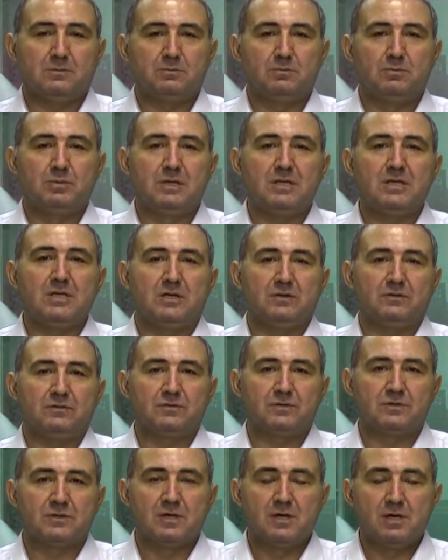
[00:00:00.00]

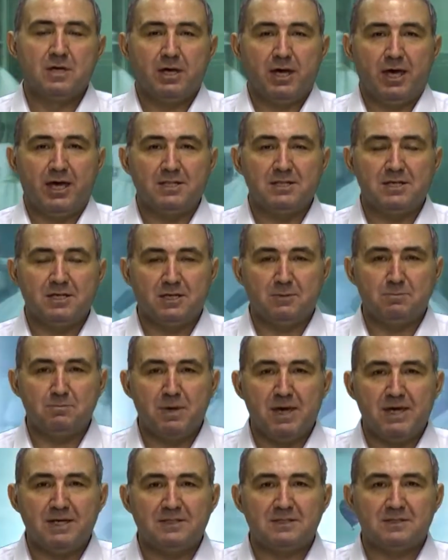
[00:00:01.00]
believed, and he
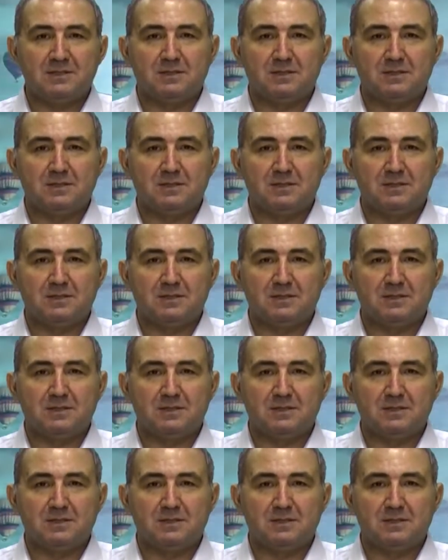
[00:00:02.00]
made